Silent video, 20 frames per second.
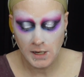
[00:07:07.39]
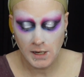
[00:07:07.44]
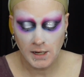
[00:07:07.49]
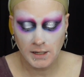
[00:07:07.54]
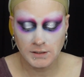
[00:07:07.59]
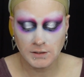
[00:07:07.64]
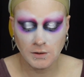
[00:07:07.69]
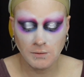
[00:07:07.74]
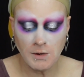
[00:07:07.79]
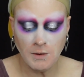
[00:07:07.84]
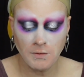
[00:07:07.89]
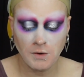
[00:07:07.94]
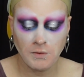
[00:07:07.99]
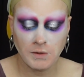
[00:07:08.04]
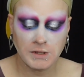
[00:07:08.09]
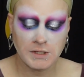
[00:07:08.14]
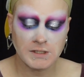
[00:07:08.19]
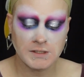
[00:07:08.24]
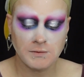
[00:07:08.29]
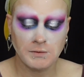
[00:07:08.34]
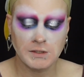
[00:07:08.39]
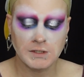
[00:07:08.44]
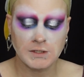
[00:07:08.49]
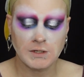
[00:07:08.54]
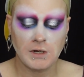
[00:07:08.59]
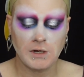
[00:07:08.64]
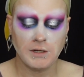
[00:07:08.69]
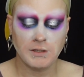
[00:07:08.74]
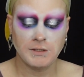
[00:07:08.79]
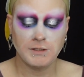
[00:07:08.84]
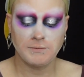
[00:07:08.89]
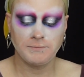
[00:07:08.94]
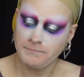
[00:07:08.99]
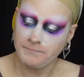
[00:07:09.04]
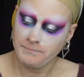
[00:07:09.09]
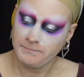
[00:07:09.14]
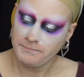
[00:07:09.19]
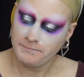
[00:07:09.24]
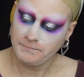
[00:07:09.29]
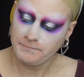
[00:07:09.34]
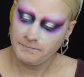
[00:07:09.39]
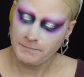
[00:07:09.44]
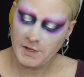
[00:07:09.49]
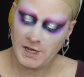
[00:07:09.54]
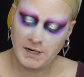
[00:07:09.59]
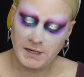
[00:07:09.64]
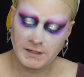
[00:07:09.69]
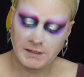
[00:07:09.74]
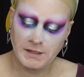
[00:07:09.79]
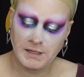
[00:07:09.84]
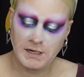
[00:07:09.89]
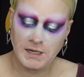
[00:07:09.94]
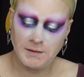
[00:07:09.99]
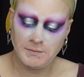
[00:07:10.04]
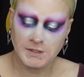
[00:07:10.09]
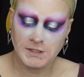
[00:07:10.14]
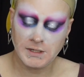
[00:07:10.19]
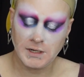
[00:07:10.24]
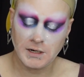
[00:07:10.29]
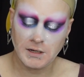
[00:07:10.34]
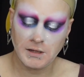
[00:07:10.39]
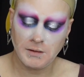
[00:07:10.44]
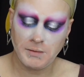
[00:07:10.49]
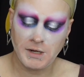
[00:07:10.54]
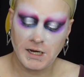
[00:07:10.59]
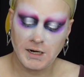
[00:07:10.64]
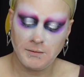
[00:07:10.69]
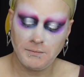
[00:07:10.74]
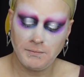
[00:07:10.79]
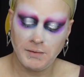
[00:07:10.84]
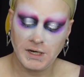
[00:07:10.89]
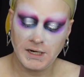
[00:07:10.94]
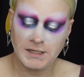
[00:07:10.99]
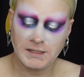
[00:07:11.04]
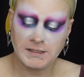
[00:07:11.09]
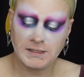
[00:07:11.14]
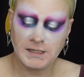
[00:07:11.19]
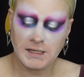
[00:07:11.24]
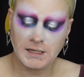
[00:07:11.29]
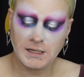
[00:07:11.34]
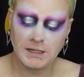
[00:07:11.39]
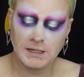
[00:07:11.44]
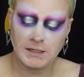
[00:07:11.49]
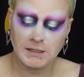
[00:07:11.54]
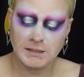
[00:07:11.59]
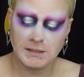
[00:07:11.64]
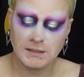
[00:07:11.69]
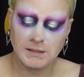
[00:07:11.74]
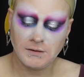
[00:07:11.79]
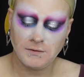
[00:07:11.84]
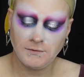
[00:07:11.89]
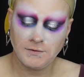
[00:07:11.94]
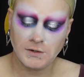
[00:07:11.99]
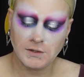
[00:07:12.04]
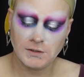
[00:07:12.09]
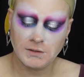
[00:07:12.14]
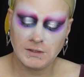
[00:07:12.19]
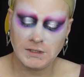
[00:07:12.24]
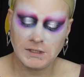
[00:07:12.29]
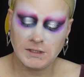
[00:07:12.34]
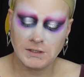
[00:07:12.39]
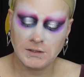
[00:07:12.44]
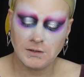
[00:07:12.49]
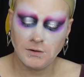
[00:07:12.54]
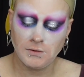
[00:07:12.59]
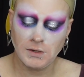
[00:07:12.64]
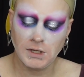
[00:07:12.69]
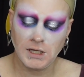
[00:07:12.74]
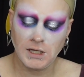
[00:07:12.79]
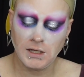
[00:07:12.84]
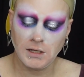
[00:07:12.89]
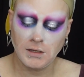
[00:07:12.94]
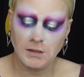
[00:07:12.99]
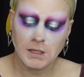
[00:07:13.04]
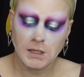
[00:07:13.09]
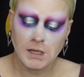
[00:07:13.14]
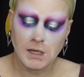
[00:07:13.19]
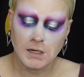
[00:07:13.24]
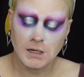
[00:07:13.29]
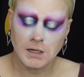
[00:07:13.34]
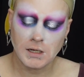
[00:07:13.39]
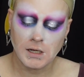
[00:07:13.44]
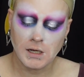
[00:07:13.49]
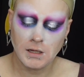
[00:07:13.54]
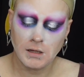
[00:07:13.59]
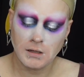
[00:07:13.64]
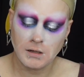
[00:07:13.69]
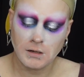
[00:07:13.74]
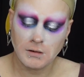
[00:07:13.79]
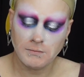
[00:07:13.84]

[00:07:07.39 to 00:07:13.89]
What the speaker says: I don't remember what this one's called, and the name is not on the bottom, but it's like a silver disco-y kind of color.